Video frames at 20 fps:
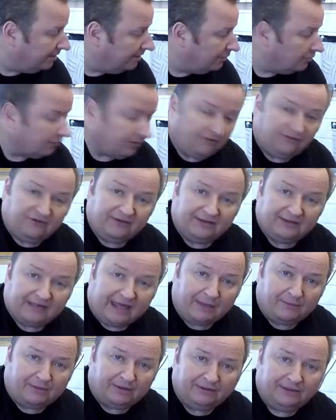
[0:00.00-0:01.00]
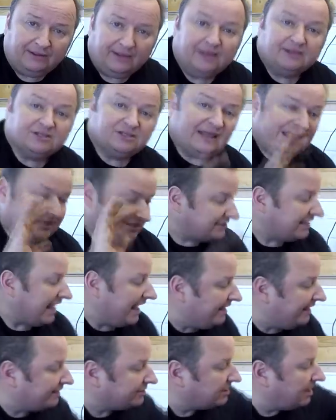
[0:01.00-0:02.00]
what you think of that one. So that's
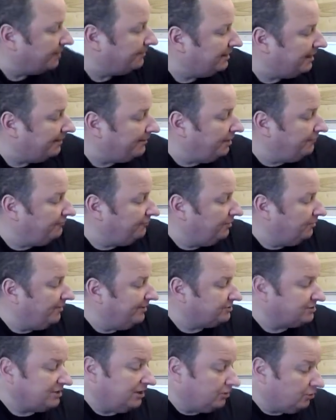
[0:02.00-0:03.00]
that. That's coming up hopefully Wednesday.